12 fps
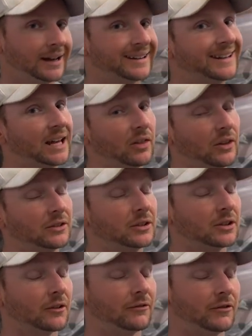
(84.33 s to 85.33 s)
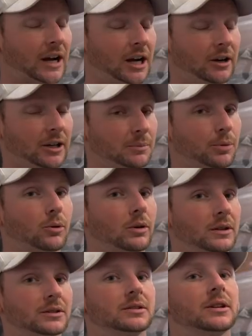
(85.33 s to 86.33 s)
and again, this is a very
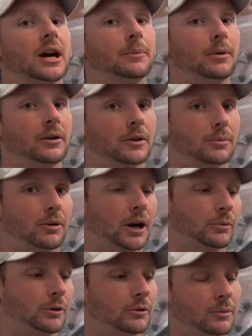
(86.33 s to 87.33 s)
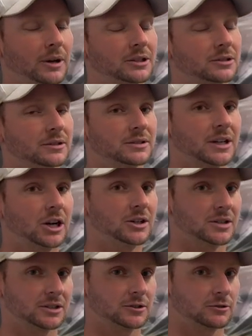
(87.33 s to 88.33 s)
important step on the prep. We want to make sure this area
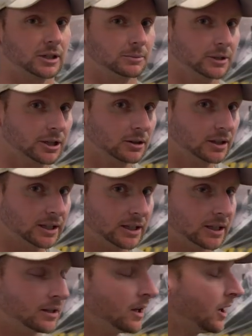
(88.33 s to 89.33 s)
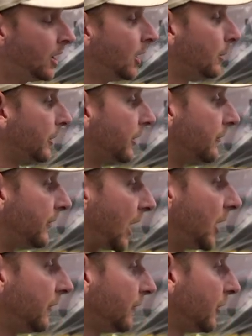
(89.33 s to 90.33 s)
is extremely clean, but the
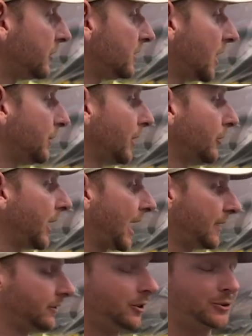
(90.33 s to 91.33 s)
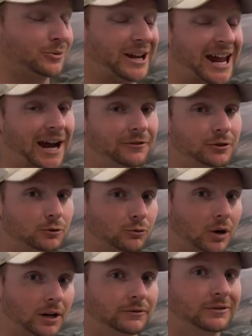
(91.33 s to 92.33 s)
very first step that we have to do is we have to
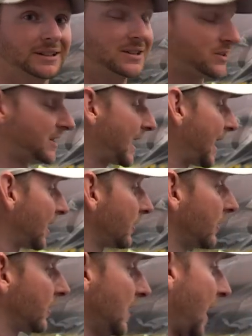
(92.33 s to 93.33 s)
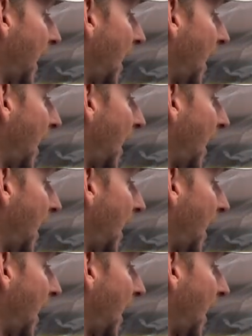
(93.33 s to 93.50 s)
roughly sand the